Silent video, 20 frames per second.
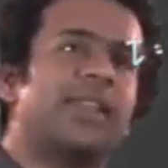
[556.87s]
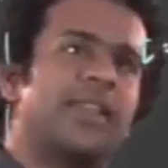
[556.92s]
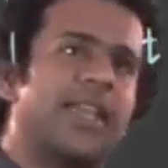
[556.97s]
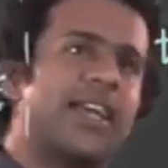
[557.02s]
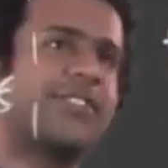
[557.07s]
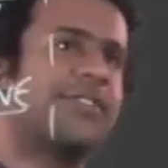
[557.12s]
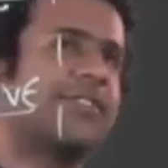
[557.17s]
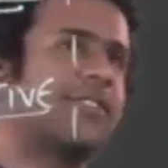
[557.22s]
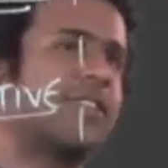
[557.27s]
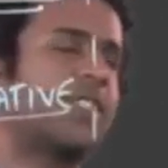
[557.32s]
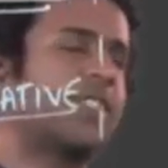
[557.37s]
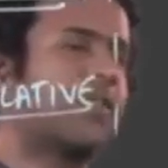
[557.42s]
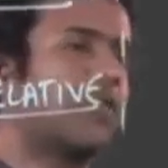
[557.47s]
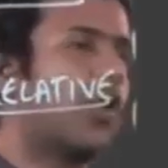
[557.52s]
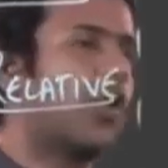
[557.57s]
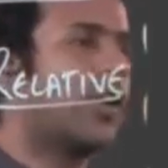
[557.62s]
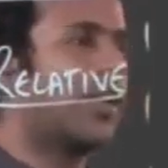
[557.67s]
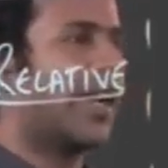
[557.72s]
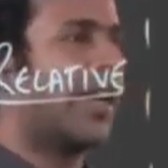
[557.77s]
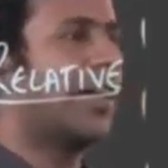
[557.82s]
let's first of
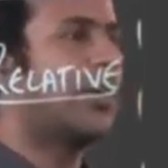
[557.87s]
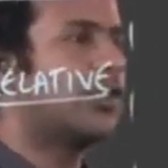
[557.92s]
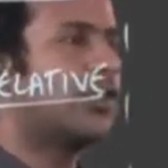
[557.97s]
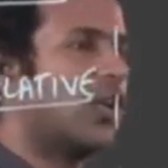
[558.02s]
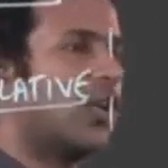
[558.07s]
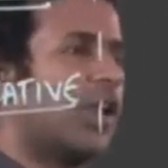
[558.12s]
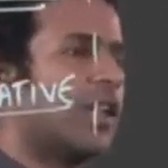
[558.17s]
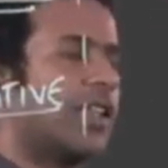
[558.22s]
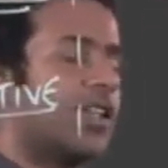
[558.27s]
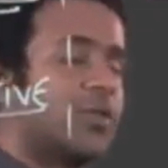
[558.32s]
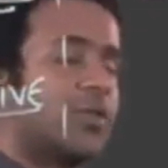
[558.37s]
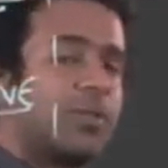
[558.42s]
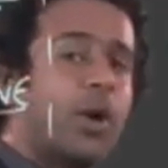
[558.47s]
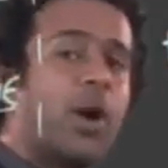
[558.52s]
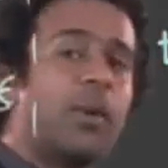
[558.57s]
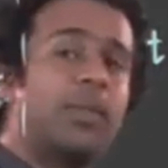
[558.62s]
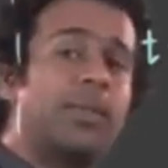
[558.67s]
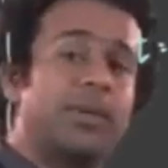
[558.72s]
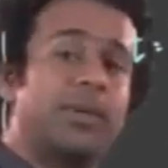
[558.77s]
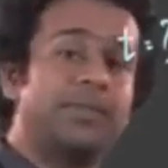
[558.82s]
all try to solve this
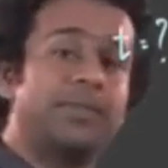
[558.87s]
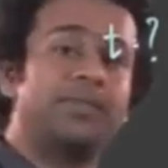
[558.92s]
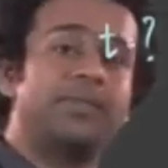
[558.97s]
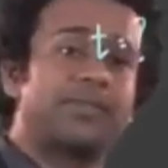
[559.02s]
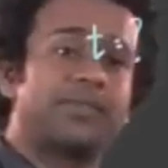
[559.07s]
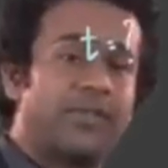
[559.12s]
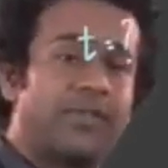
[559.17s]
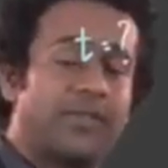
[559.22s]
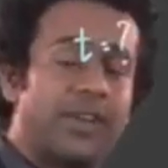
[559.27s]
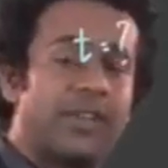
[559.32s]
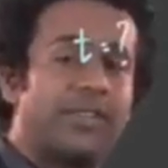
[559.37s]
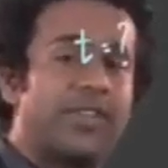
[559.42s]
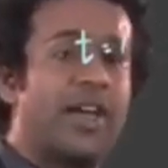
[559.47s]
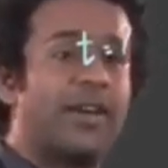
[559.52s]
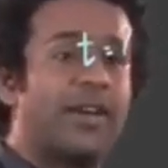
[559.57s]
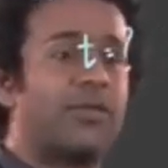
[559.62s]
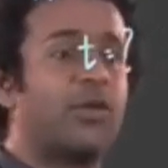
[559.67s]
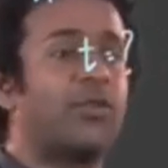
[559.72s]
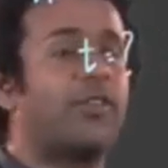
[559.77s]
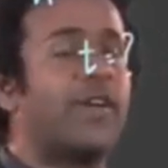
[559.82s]
problem where we
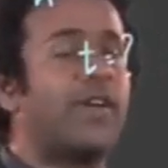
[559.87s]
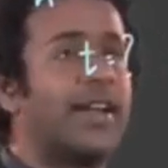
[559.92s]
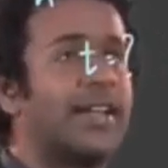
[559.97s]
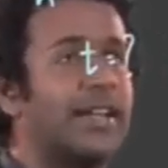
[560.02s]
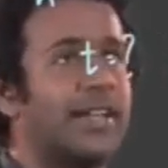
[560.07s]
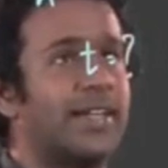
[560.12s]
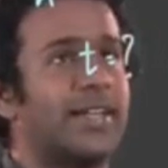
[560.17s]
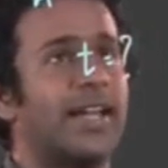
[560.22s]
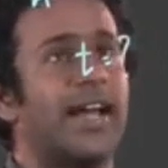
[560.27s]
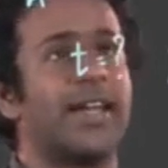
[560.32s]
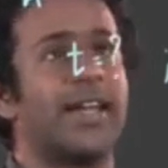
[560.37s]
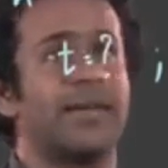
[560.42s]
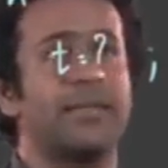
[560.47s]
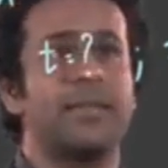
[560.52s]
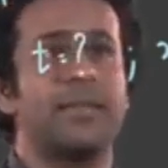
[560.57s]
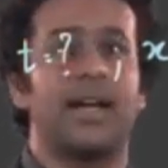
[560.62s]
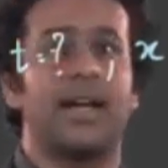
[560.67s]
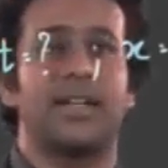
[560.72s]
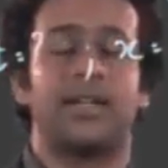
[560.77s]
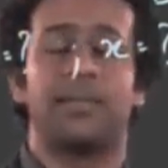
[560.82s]
have to find the
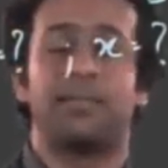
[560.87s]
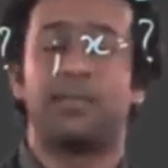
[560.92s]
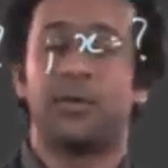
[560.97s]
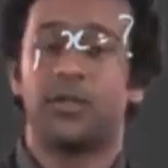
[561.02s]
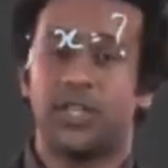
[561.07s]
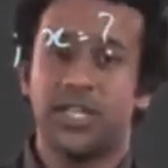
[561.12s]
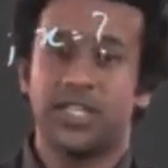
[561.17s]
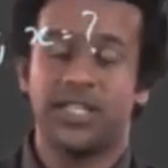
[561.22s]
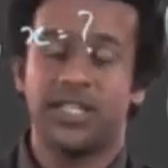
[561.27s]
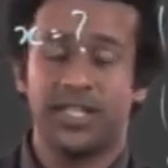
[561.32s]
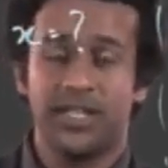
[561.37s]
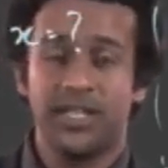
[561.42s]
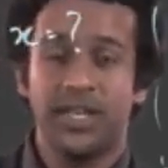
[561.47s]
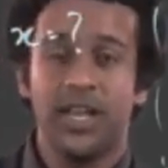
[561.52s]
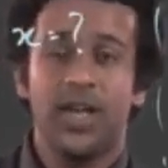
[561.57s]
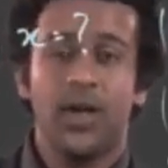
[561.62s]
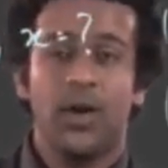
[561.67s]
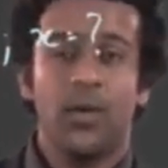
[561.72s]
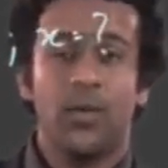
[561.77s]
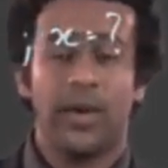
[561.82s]
time and the position
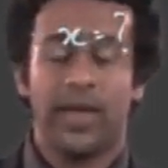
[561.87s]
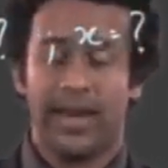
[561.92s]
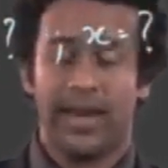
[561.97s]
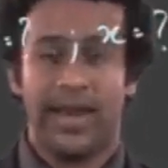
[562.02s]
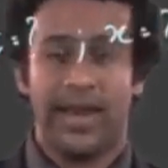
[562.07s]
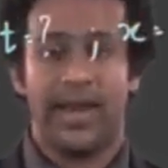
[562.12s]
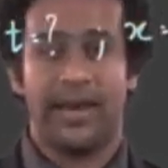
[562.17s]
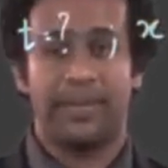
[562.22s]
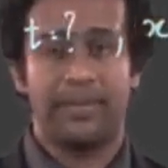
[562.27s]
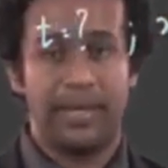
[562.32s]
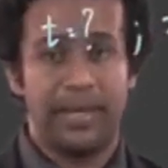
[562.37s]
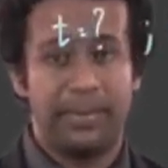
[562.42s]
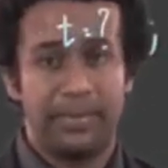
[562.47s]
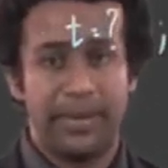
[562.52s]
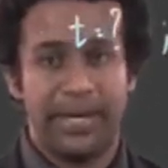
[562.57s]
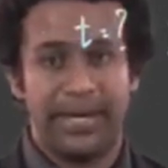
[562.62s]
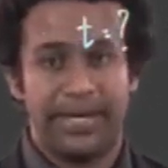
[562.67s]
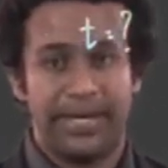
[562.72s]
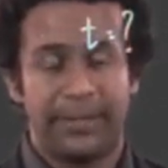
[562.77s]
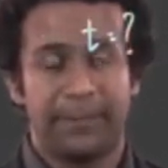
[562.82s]
where A and B
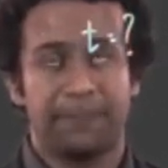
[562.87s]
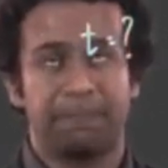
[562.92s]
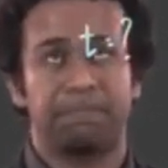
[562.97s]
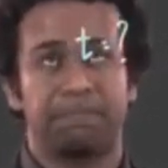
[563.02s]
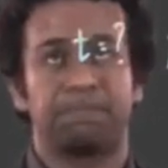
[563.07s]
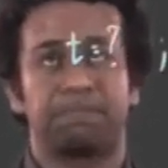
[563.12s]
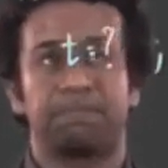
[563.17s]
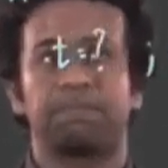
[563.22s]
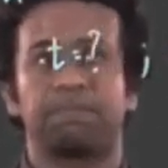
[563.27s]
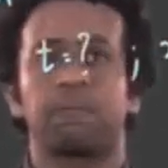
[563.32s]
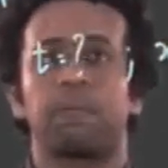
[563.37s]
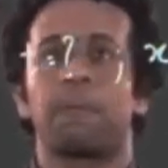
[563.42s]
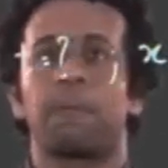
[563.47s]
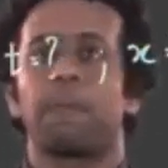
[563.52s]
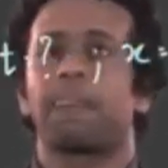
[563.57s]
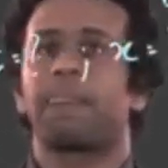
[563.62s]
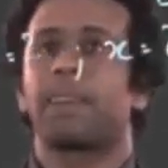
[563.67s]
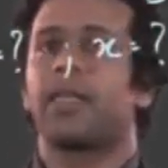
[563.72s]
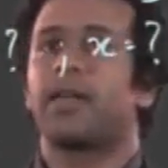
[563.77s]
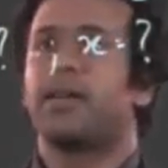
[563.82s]
meet,
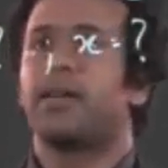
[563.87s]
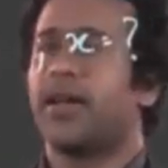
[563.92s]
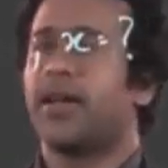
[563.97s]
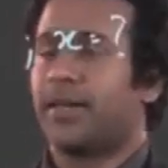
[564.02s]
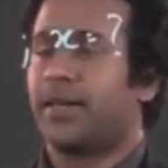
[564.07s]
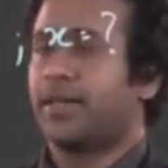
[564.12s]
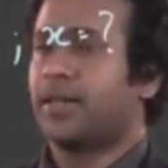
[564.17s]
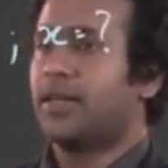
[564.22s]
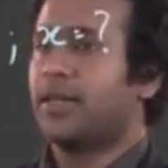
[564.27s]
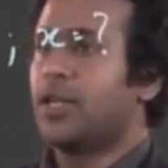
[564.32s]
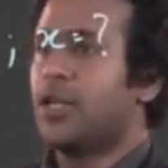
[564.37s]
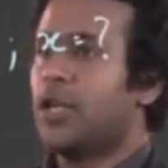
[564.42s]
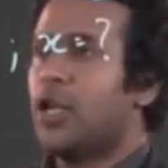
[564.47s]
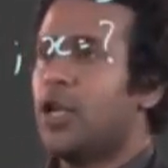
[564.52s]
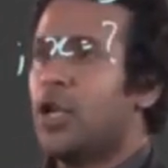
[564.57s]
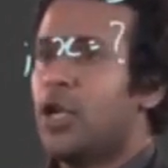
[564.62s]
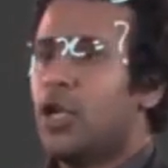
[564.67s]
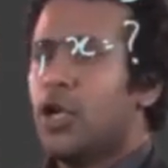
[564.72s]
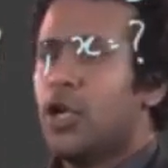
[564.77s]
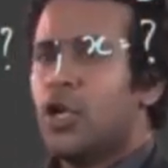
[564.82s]
right?
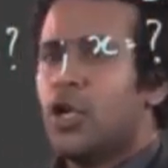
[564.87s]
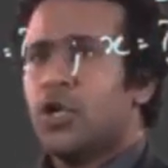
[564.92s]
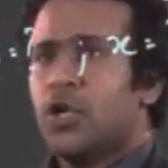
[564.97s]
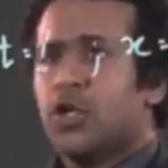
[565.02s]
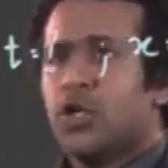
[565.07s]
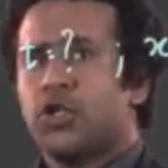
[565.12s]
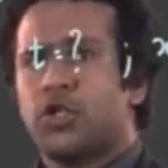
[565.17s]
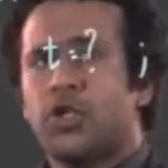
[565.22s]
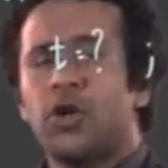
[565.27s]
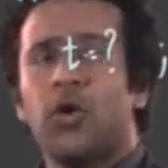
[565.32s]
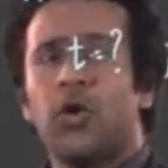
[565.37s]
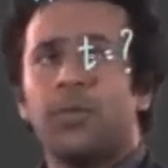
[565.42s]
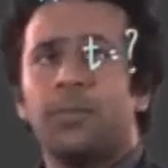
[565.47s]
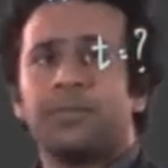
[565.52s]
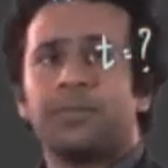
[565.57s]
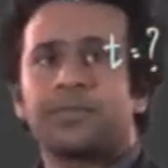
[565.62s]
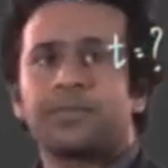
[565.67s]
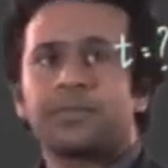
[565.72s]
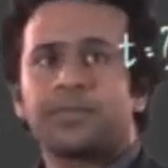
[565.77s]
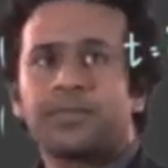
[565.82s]
So